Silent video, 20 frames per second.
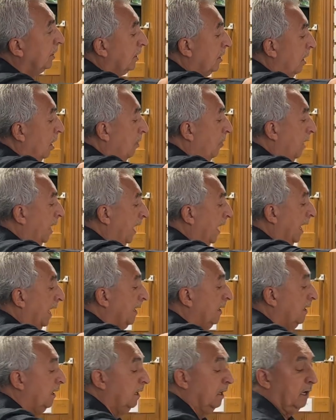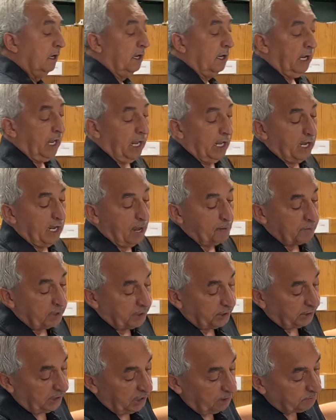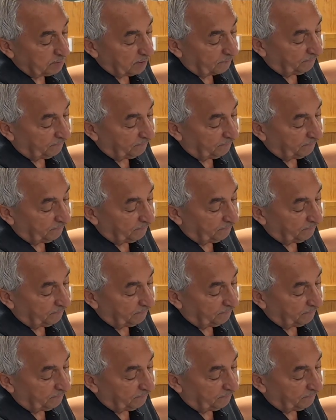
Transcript: to go ahead and I'm going to keep the